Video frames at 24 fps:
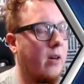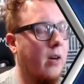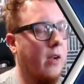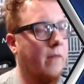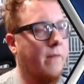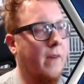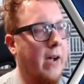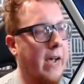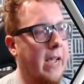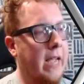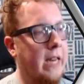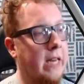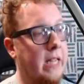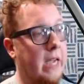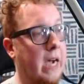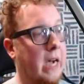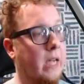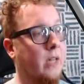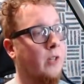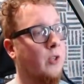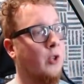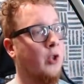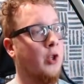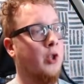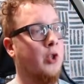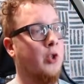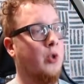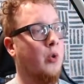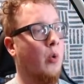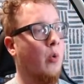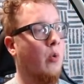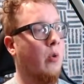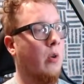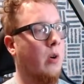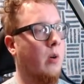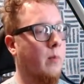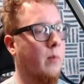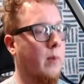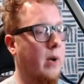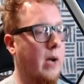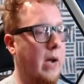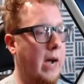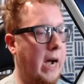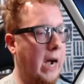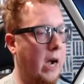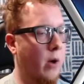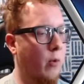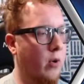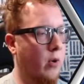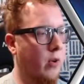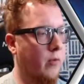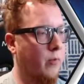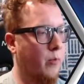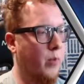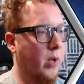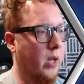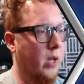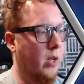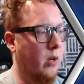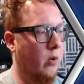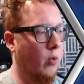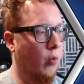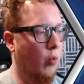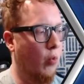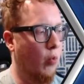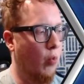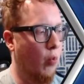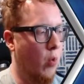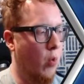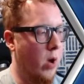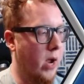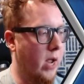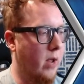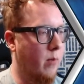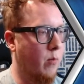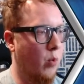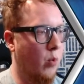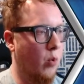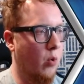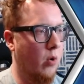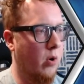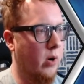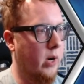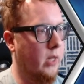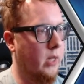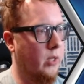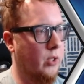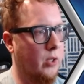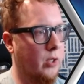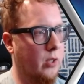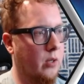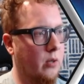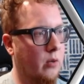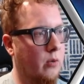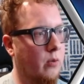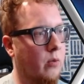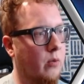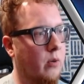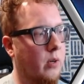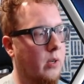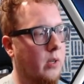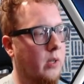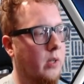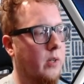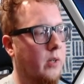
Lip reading: If I had gotten Storm, I would have been way more into